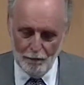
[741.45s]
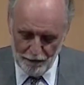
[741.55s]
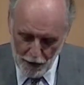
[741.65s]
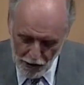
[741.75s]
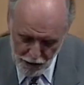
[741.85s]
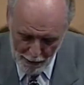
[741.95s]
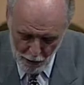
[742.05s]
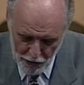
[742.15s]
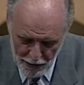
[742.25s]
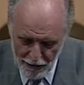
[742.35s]
because I'm
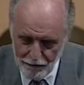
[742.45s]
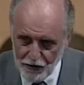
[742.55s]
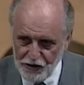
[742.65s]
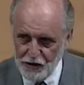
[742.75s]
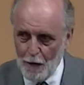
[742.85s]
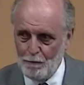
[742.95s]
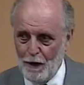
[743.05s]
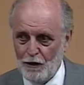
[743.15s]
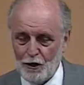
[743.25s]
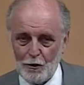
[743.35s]
going to leave the
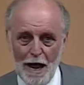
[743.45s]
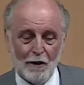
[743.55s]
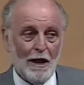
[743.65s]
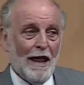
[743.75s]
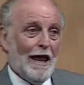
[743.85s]
stump in the ground.